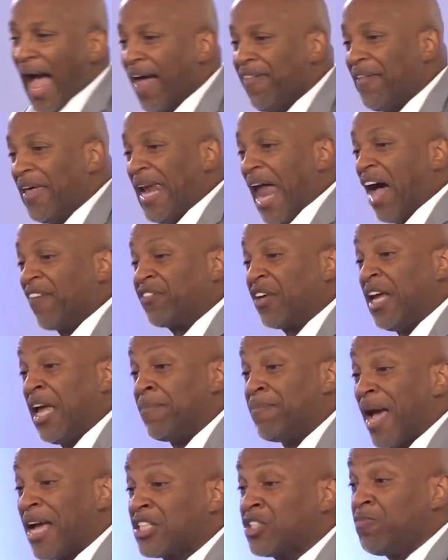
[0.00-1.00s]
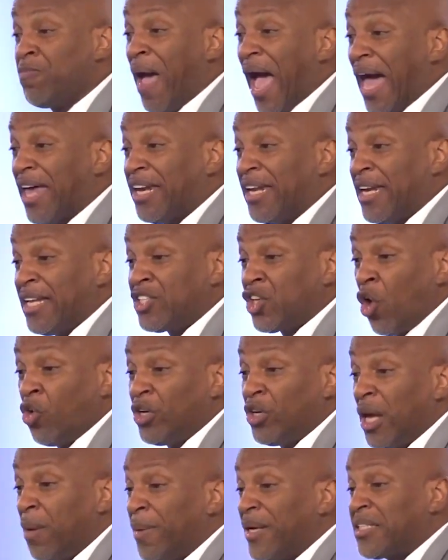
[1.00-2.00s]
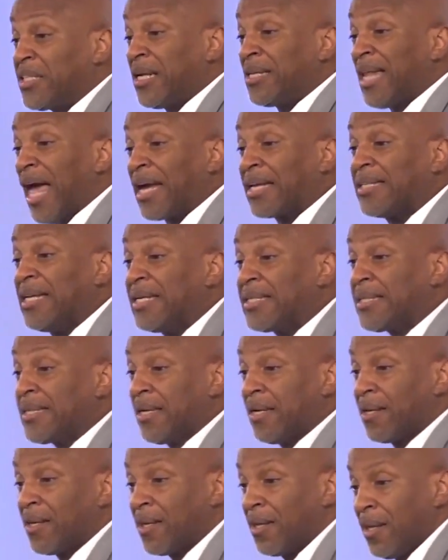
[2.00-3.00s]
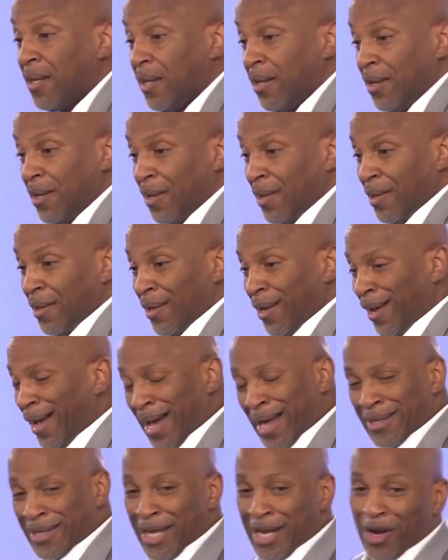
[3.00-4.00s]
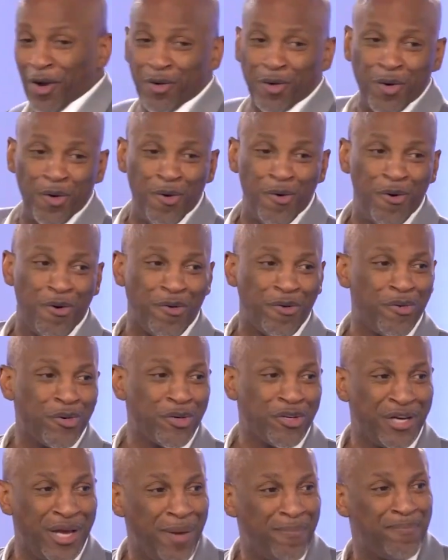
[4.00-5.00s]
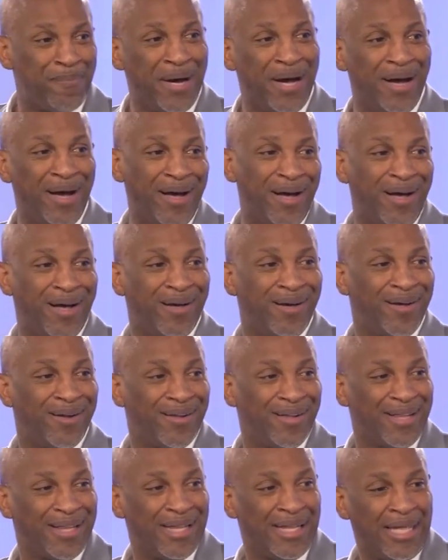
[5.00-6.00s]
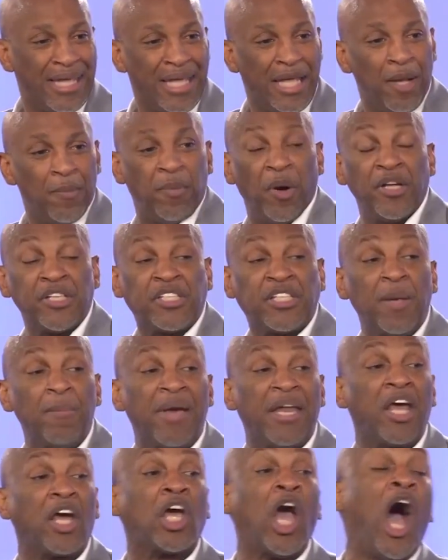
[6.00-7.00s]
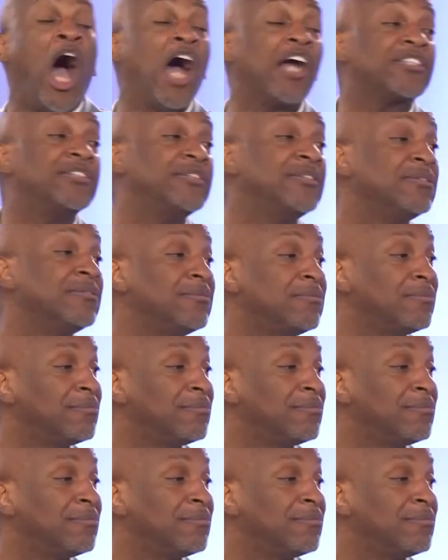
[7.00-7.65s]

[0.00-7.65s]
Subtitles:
And then after he makes man in his own image and likeness, hallelujah, puts them in a garden.